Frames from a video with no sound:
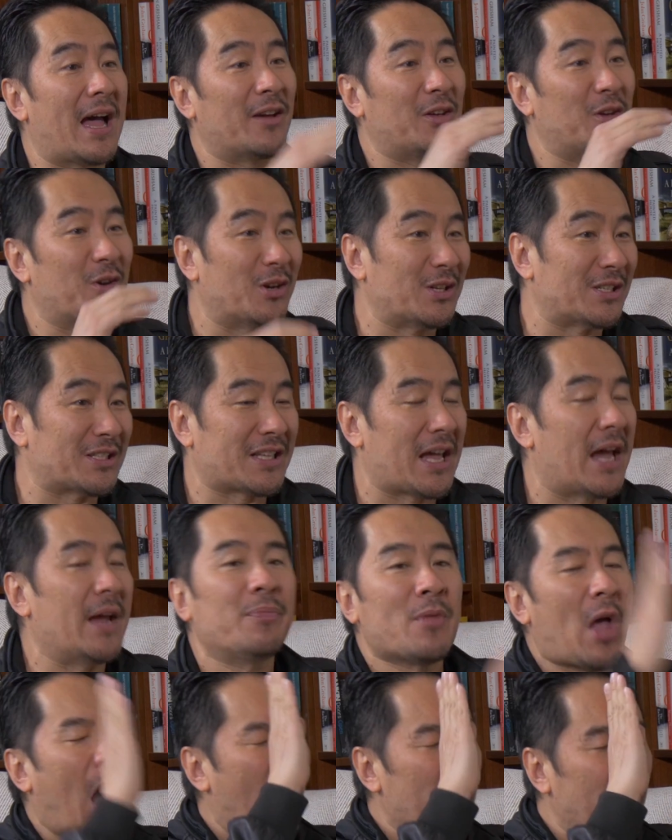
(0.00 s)
Are you going to say,
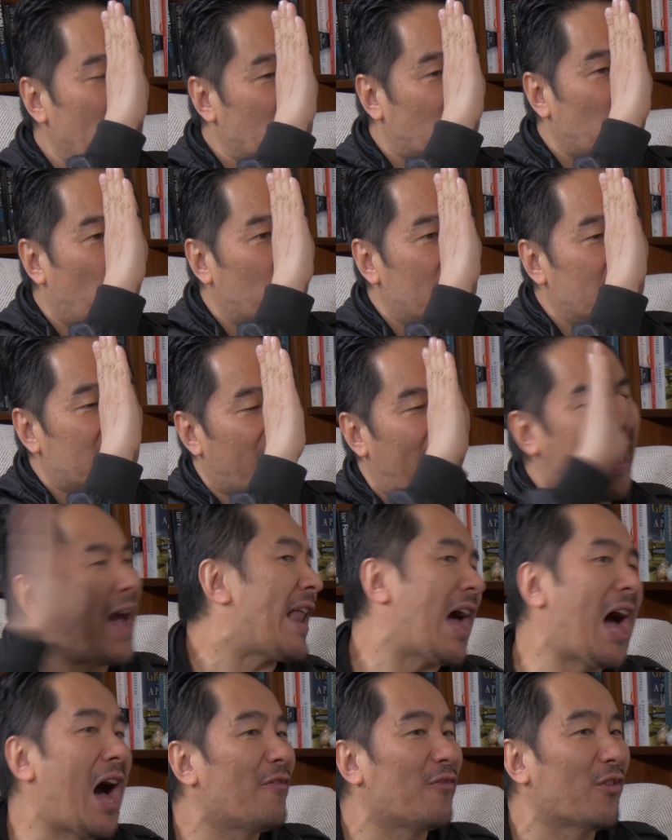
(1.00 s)
I'm not talking to
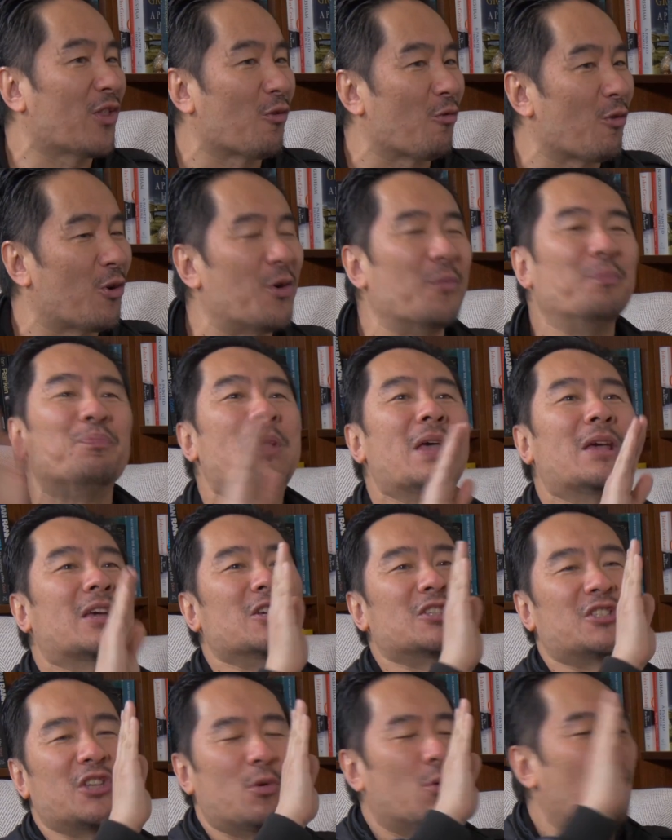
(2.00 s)
that half of the room
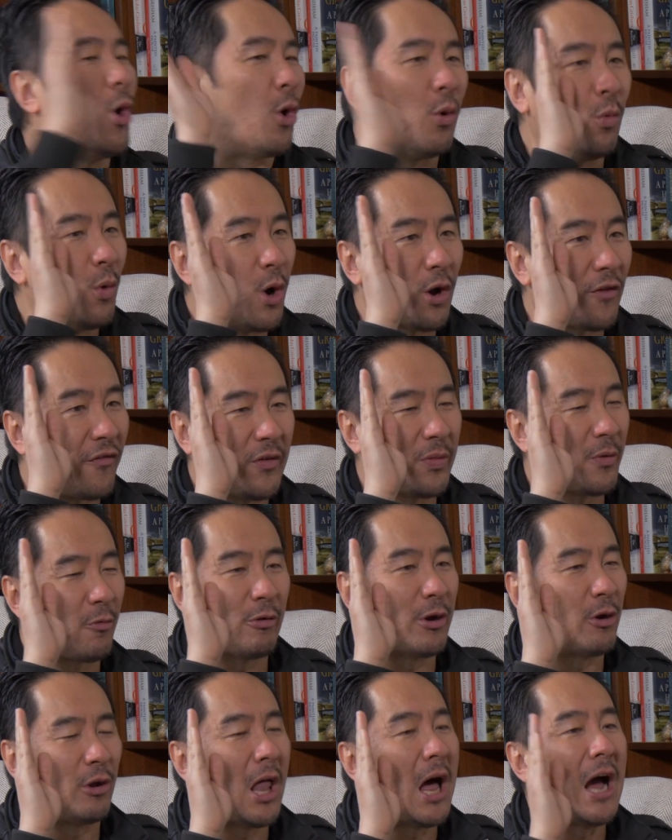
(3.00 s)
because you all work from the
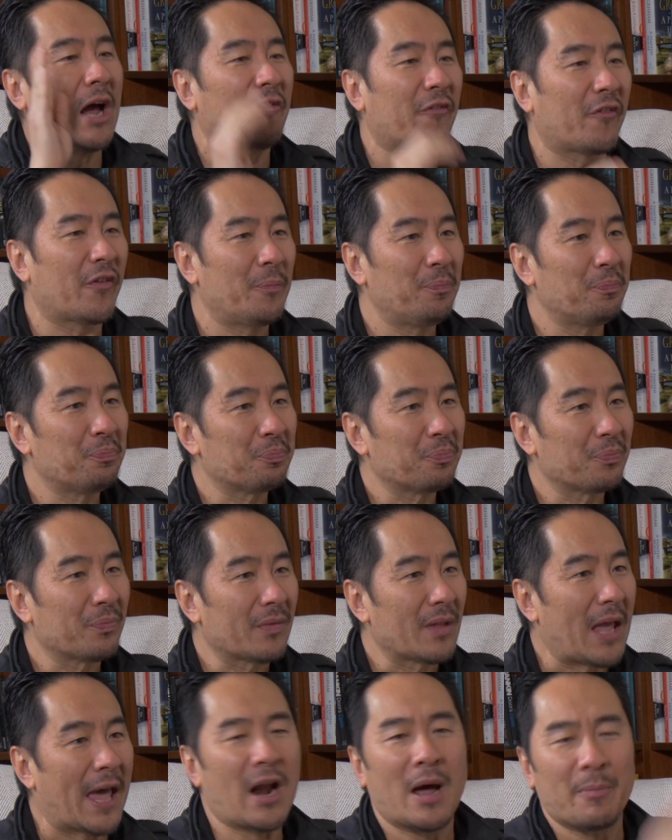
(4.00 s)
real life?
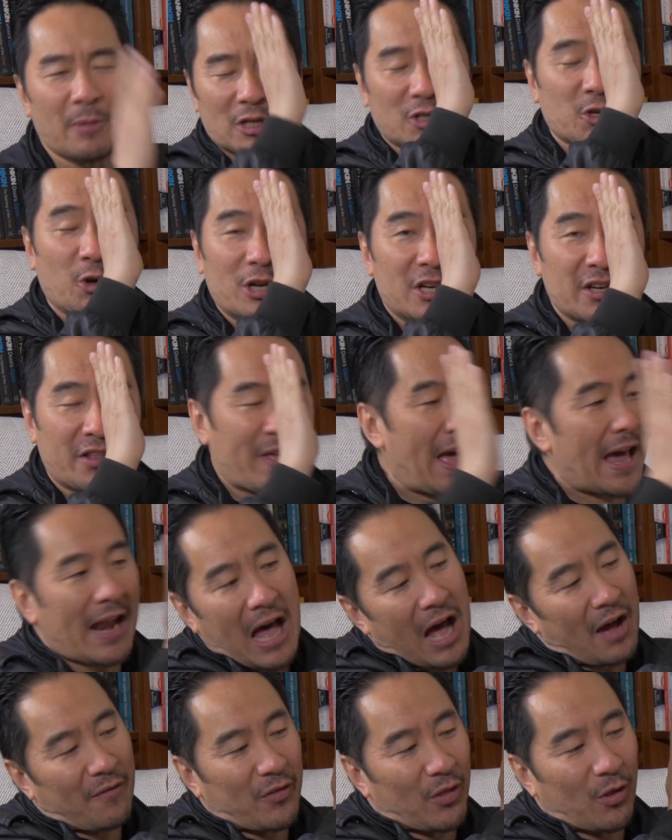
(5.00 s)
And I'm not talking to that
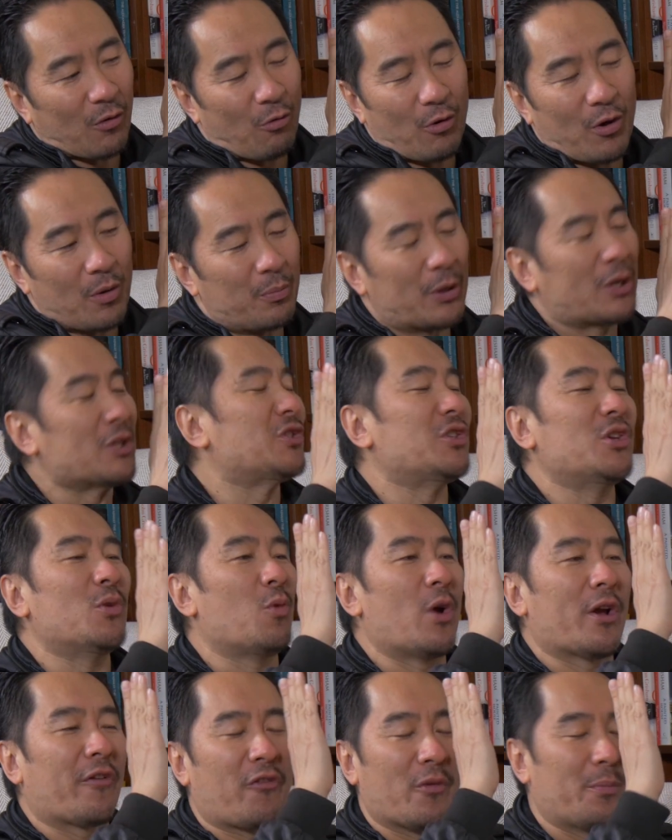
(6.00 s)
half of the room because you
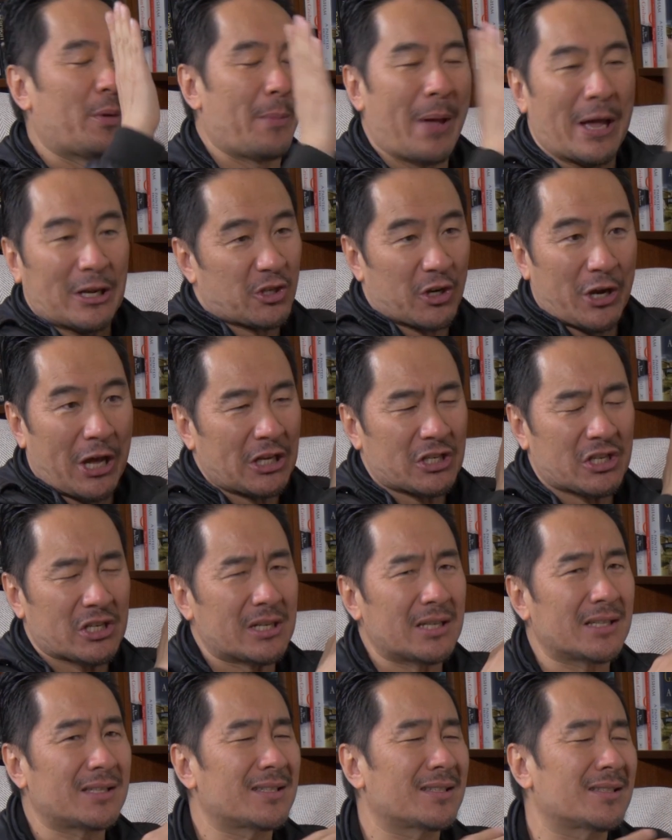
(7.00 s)
work from
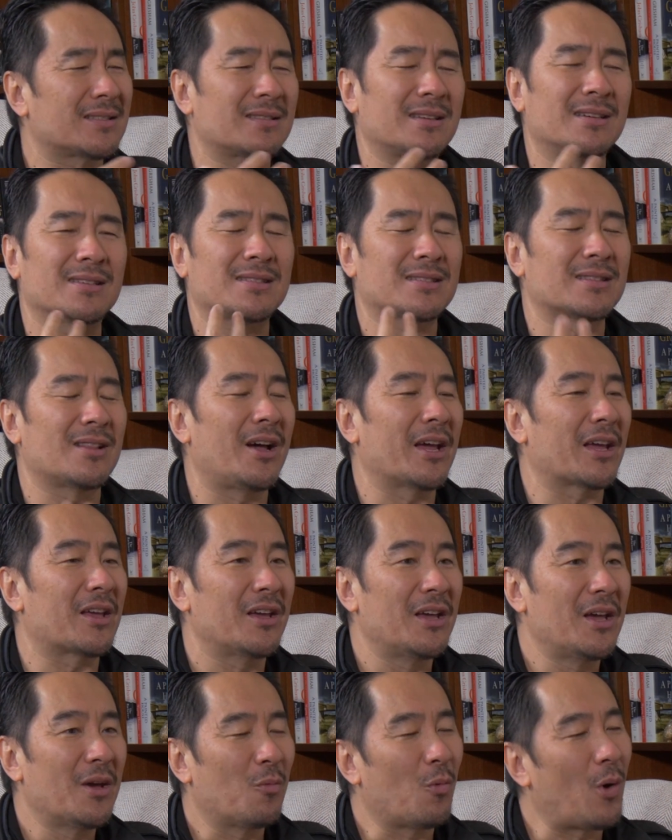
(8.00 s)
imagination. It's like,
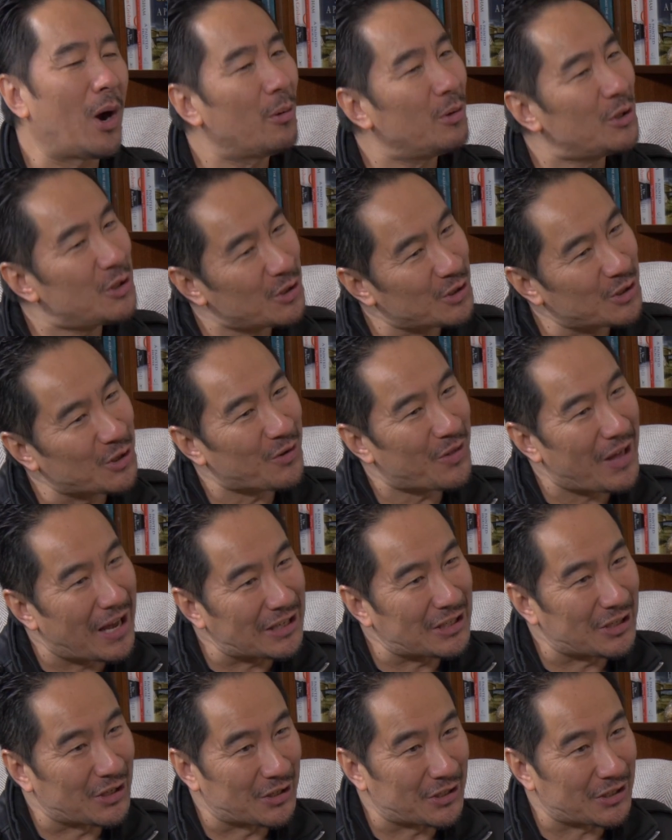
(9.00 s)
why would you do
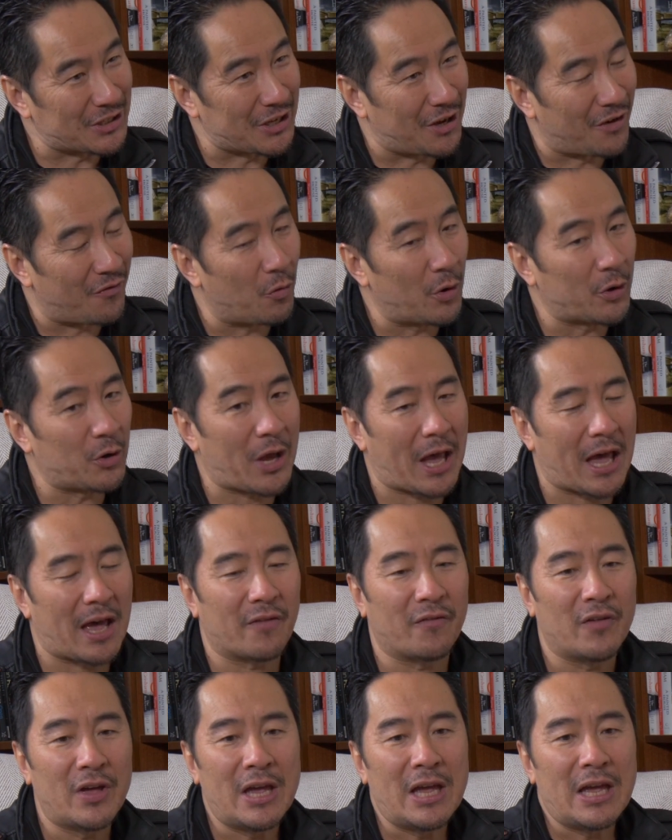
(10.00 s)
that to yourself when you
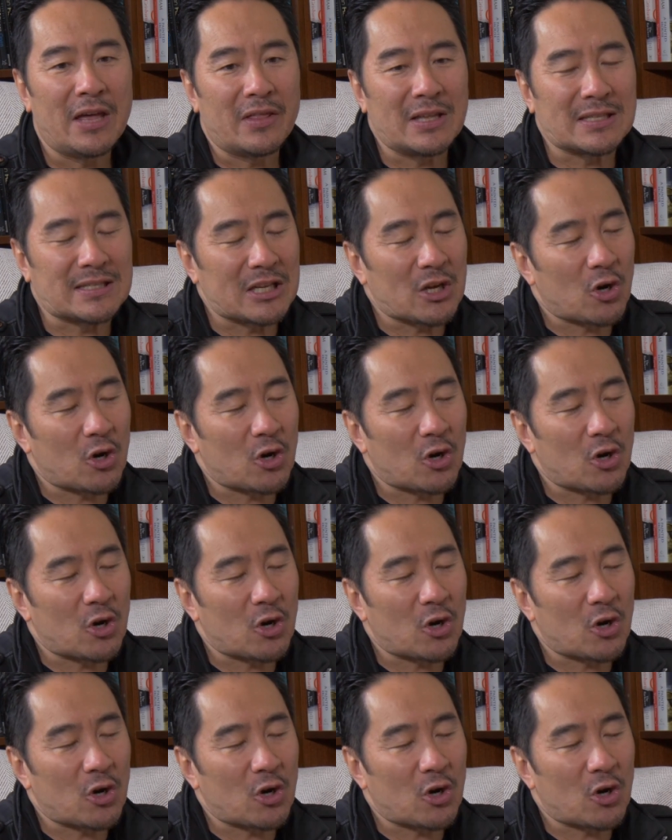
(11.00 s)
have this